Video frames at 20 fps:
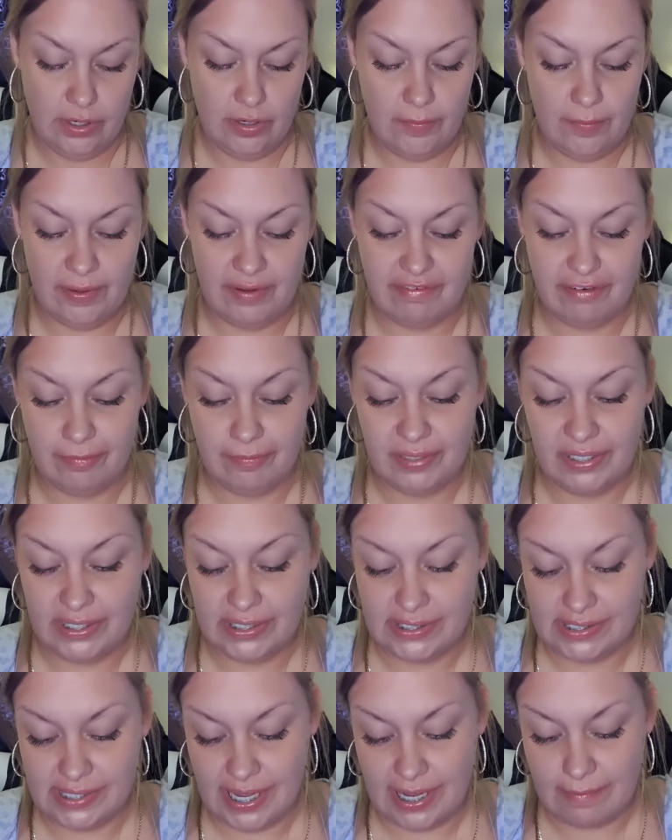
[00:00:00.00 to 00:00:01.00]
Hope everybody
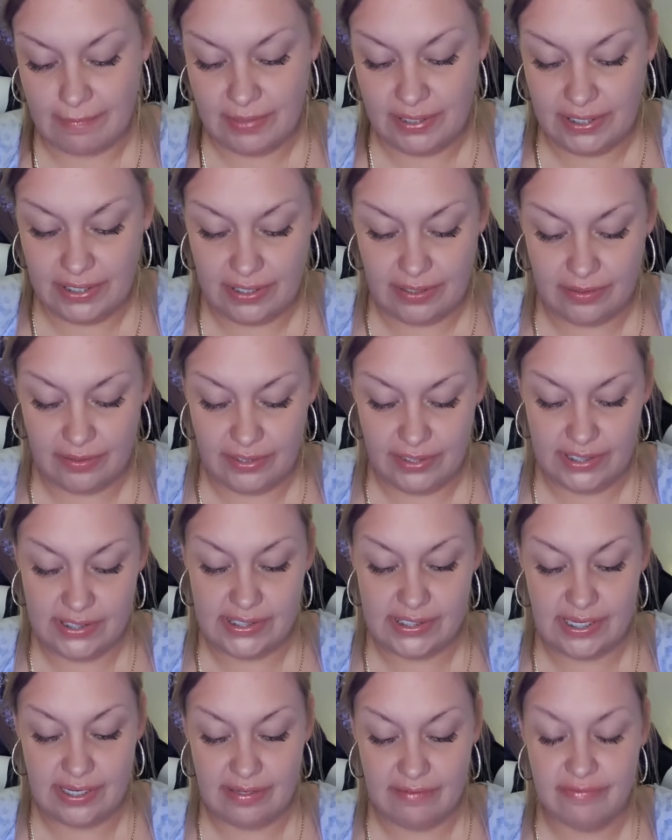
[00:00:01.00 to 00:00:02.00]
is happy, healthy,
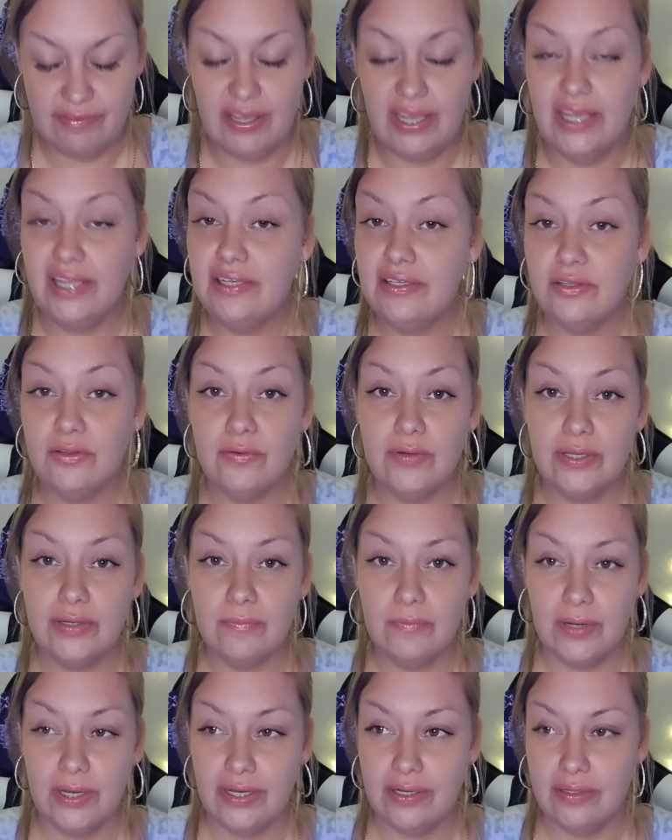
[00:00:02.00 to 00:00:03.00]
safe, and
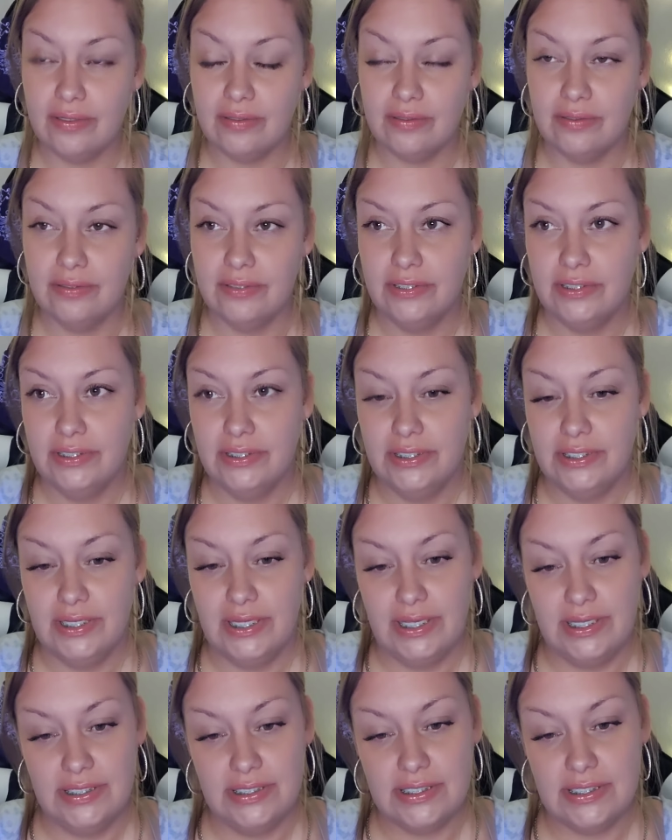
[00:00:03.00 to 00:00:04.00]
doing well.
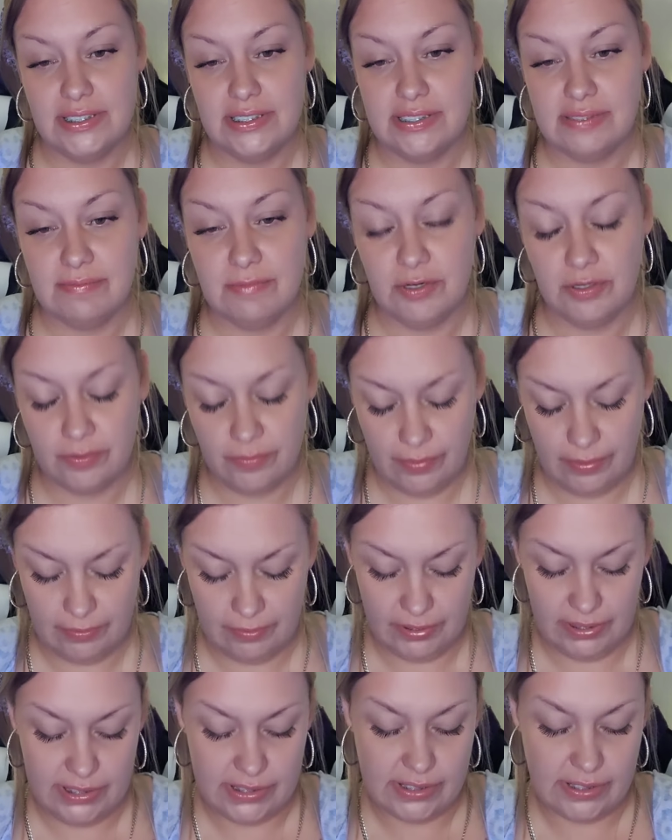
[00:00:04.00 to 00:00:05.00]
Into the smoke we
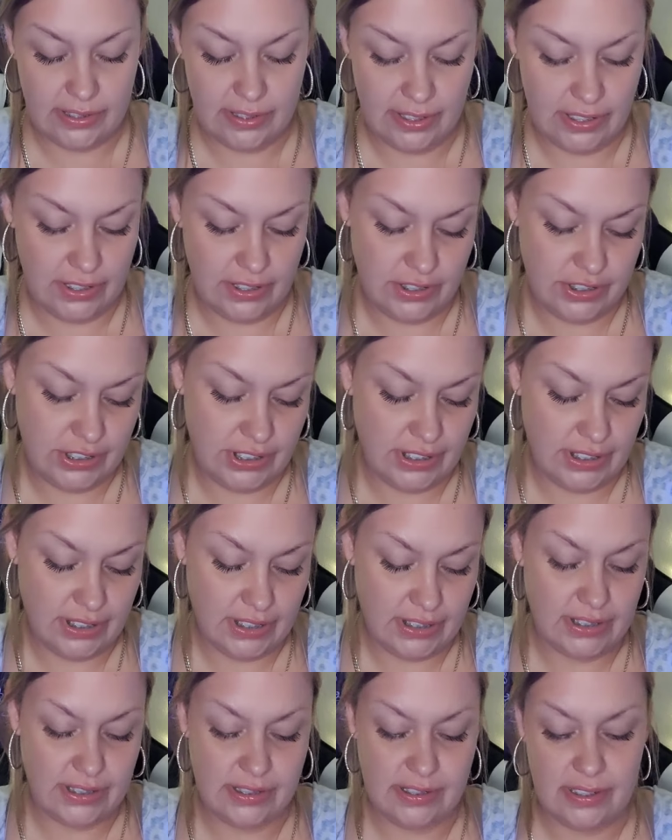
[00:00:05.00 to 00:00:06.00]
release all energy
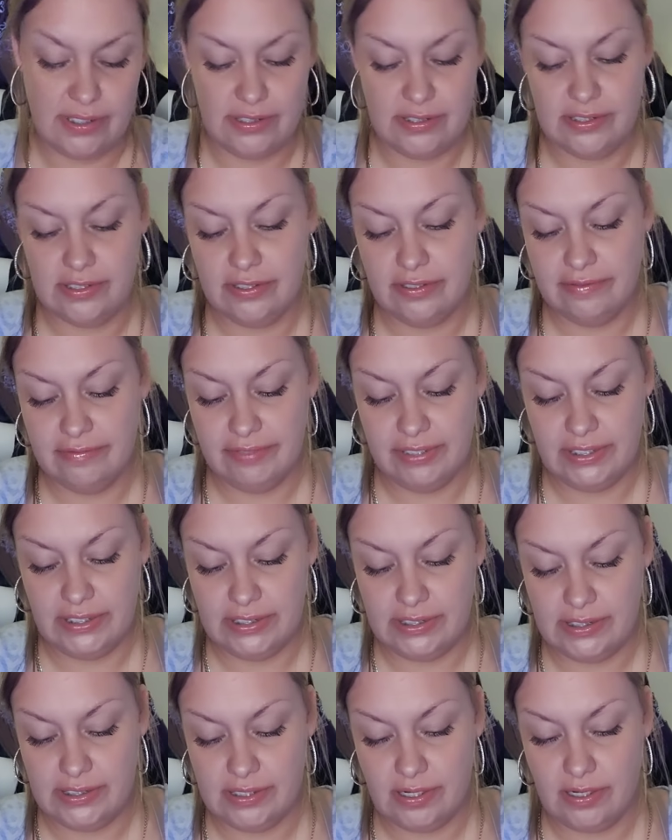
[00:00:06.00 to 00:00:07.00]
that does not serve
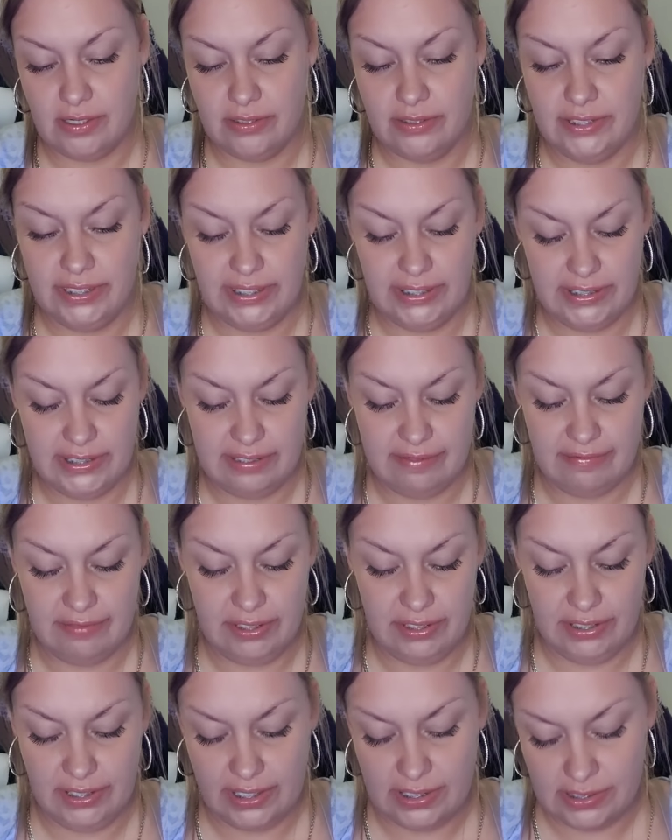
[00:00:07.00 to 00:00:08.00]
us, all
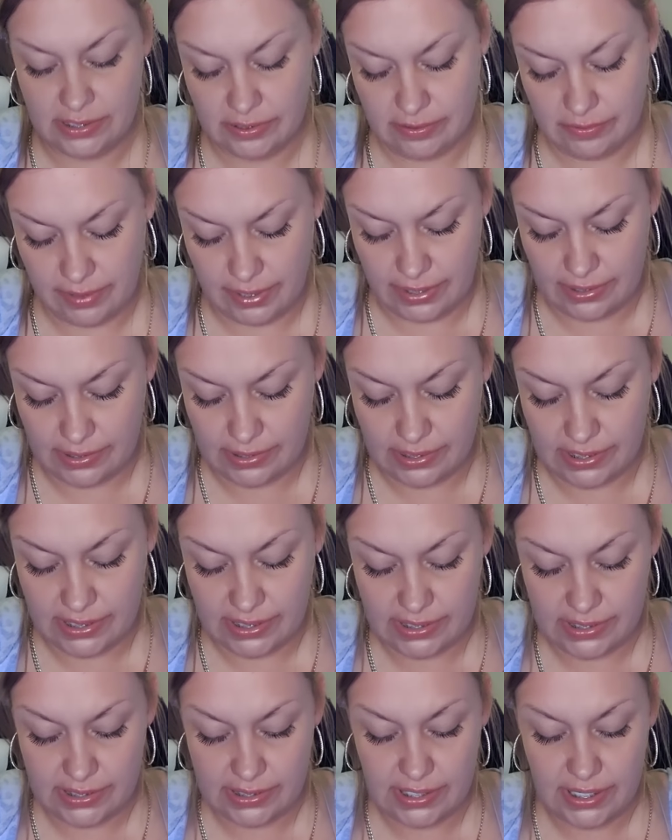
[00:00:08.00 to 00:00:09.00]
negativity that surrounds
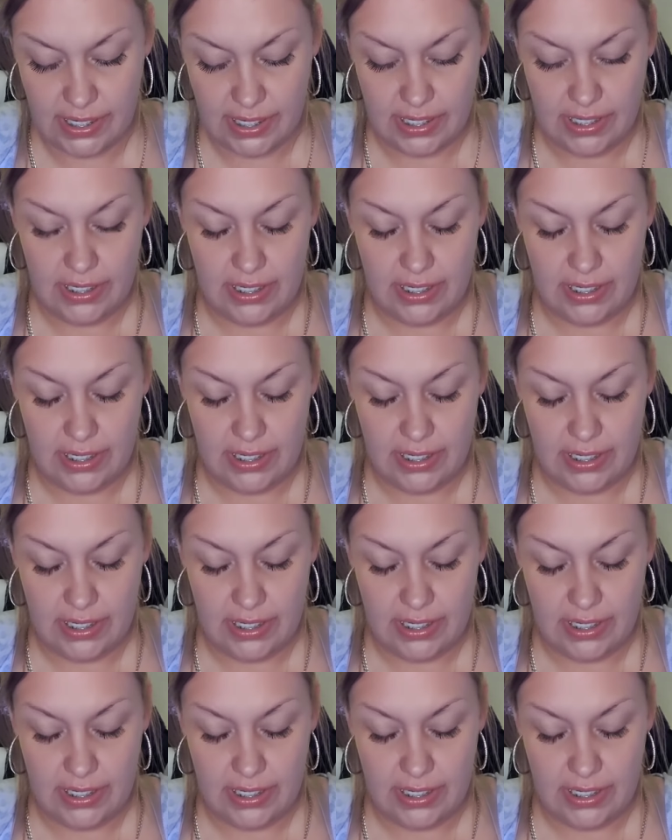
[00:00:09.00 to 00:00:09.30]
us,